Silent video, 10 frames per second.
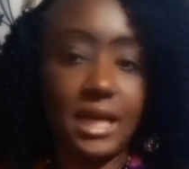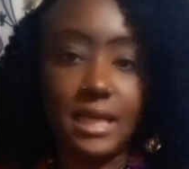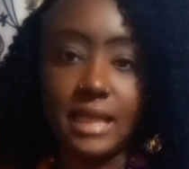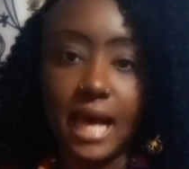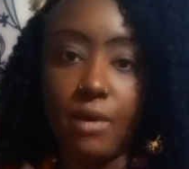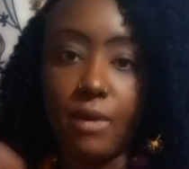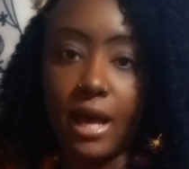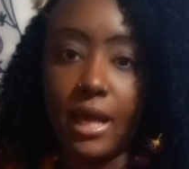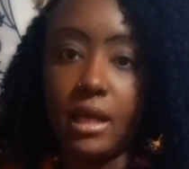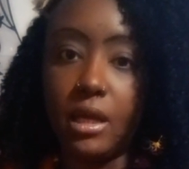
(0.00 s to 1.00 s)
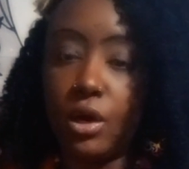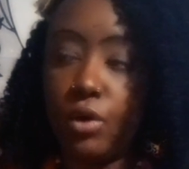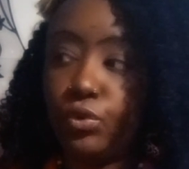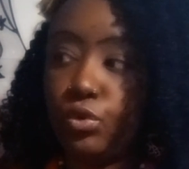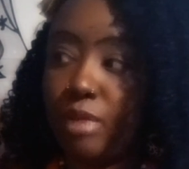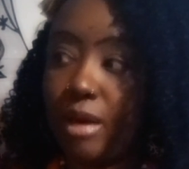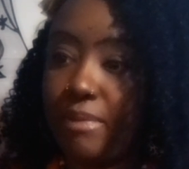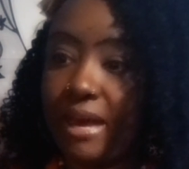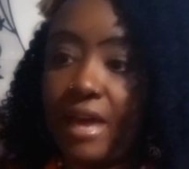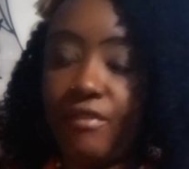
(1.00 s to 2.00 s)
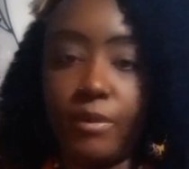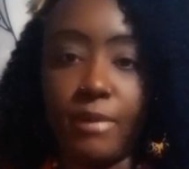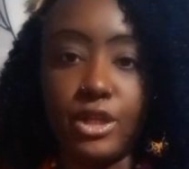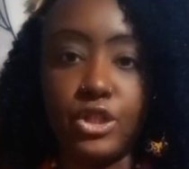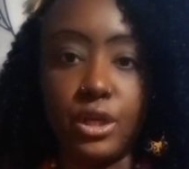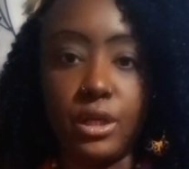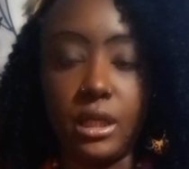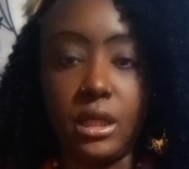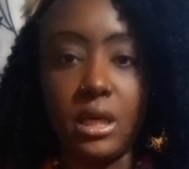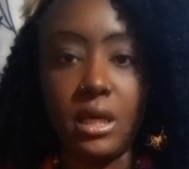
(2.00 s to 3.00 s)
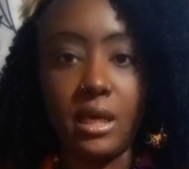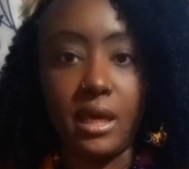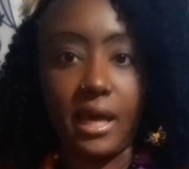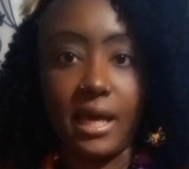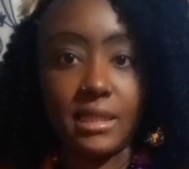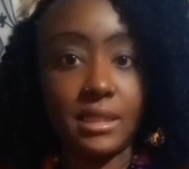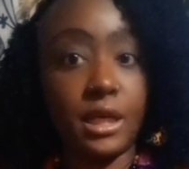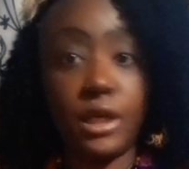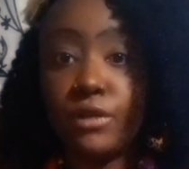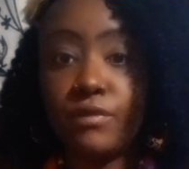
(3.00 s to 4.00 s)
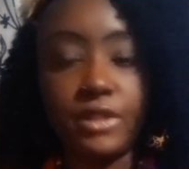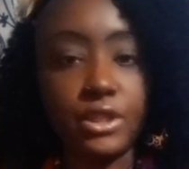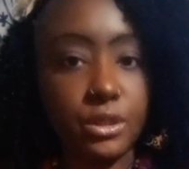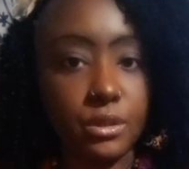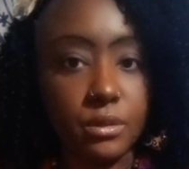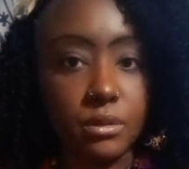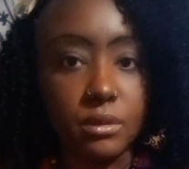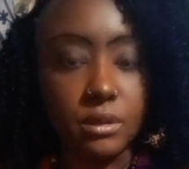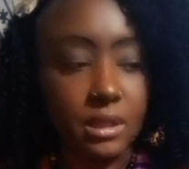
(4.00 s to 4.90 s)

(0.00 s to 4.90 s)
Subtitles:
That's how I go through my path and my journey as an unconventional,